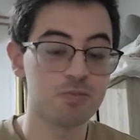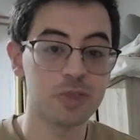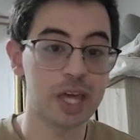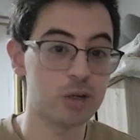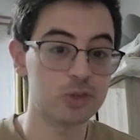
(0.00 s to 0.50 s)

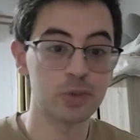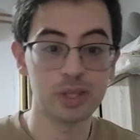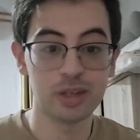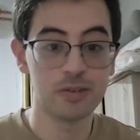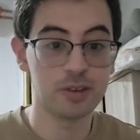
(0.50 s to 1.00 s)
Thanos with
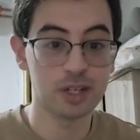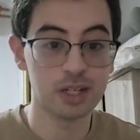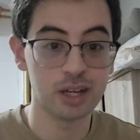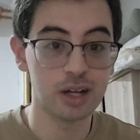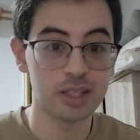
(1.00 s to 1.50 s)
the
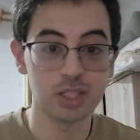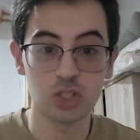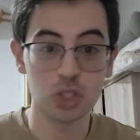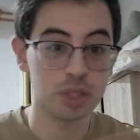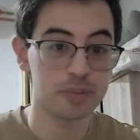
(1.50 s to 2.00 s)
Infinity Gauntlet. He's
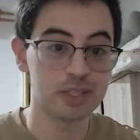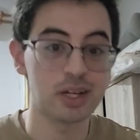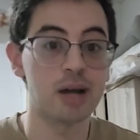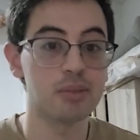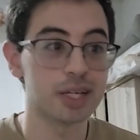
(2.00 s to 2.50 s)
just jumping
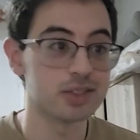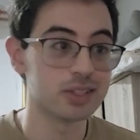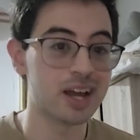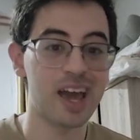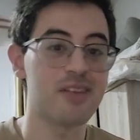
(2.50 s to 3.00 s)
timelines,
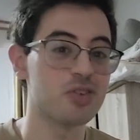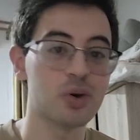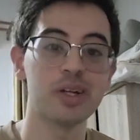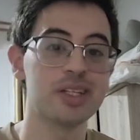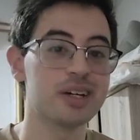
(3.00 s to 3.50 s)
and I have
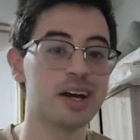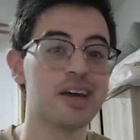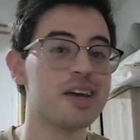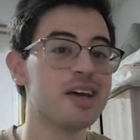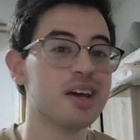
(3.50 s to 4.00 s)
no idea
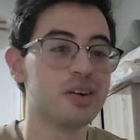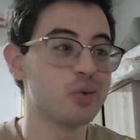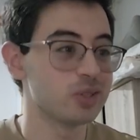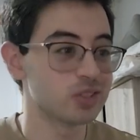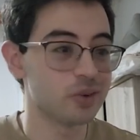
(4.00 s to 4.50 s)

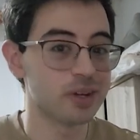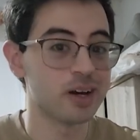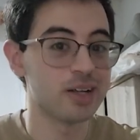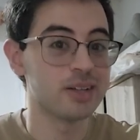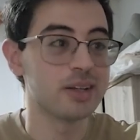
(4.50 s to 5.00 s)
what's going
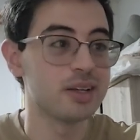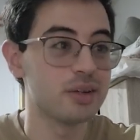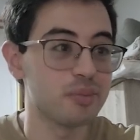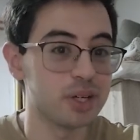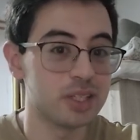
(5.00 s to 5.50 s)
on.
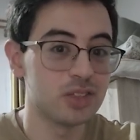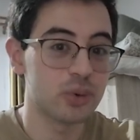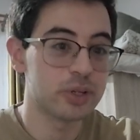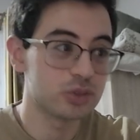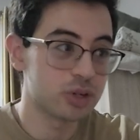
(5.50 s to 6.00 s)
But he's
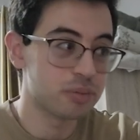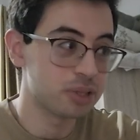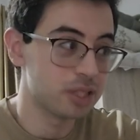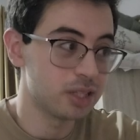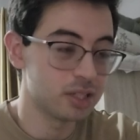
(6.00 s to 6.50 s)
going to a
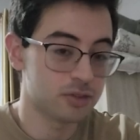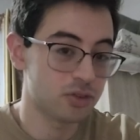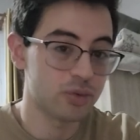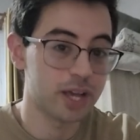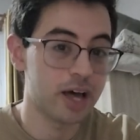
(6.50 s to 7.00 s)
completely
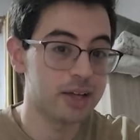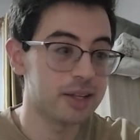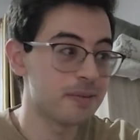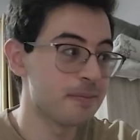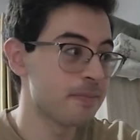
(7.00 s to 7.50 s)
different reality.
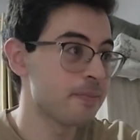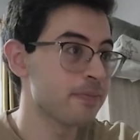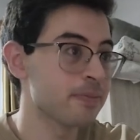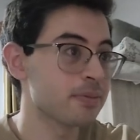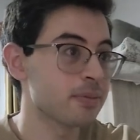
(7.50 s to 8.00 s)

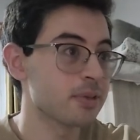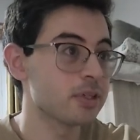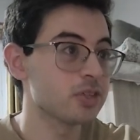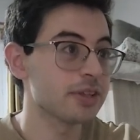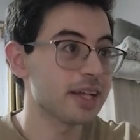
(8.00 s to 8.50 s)

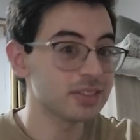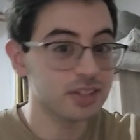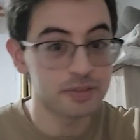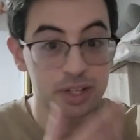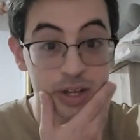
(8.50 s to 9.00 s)
So that's
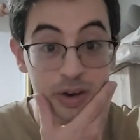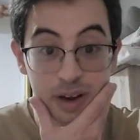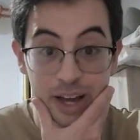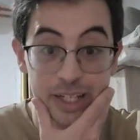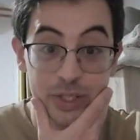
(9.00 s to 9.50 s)
the video.
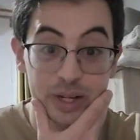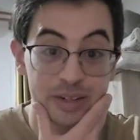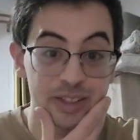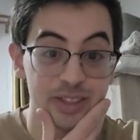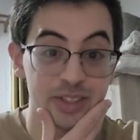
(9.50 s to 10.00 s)
I tried
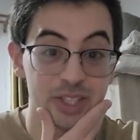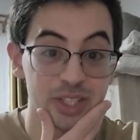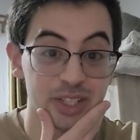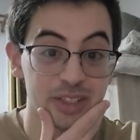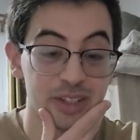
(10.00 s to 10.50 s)

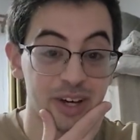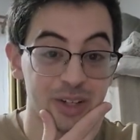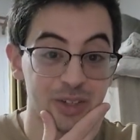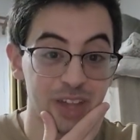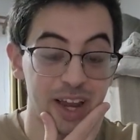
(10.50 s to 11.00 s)
to
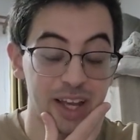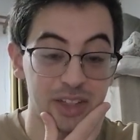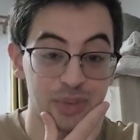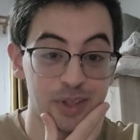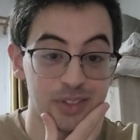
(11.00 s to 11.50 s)
understand it
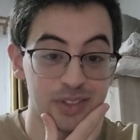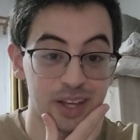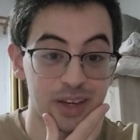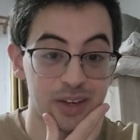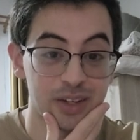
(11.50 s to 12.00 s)
as best as
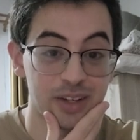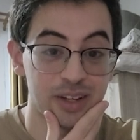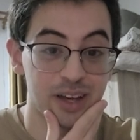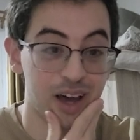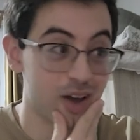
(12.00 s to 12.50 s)
I could.
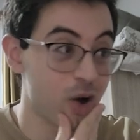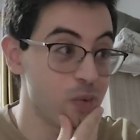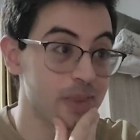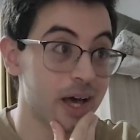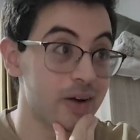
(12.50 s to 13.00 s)
I
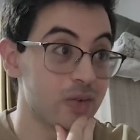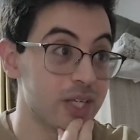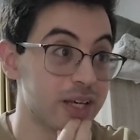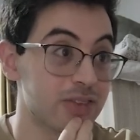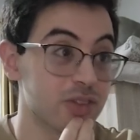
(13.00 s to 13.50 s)
hope that we
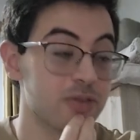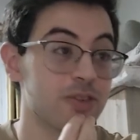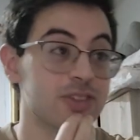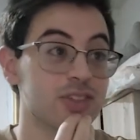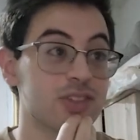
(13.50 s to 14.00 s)
get some
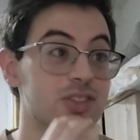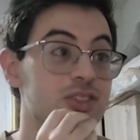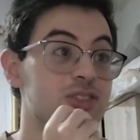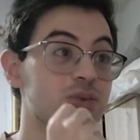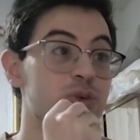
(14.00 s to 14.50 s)

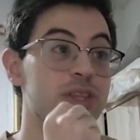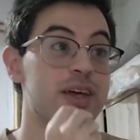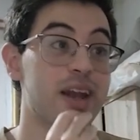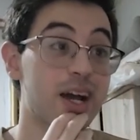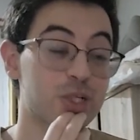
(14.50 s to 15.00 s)
physicists with
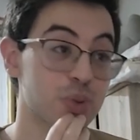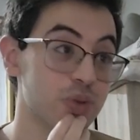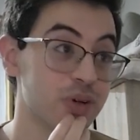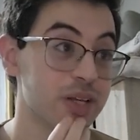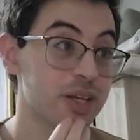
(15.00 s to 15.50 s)
an
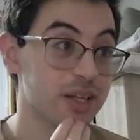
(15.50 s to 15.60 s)
actual,